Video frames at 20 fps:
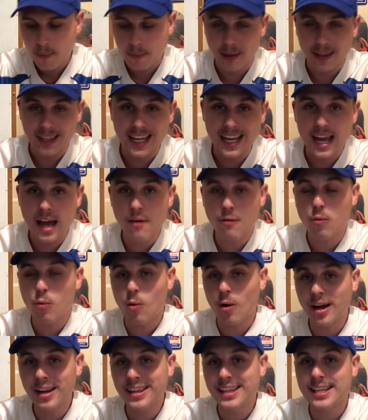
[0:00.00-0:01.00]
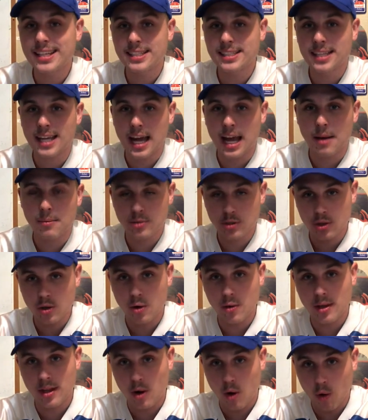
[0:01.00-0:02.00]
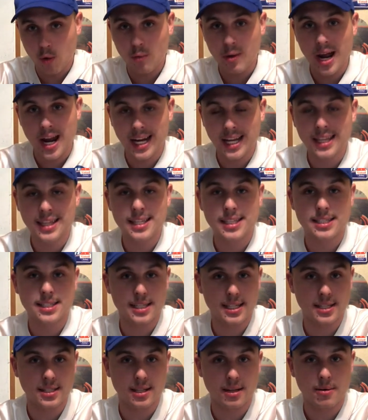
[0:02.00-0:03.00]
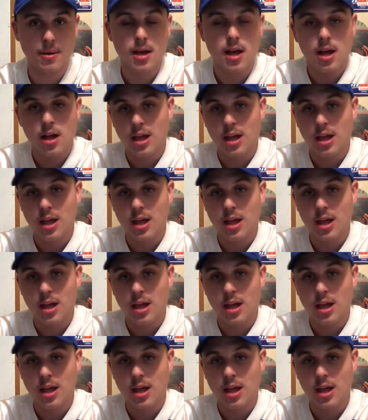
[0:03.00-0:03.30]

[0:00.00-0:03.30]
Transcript: but they have won this game already this season.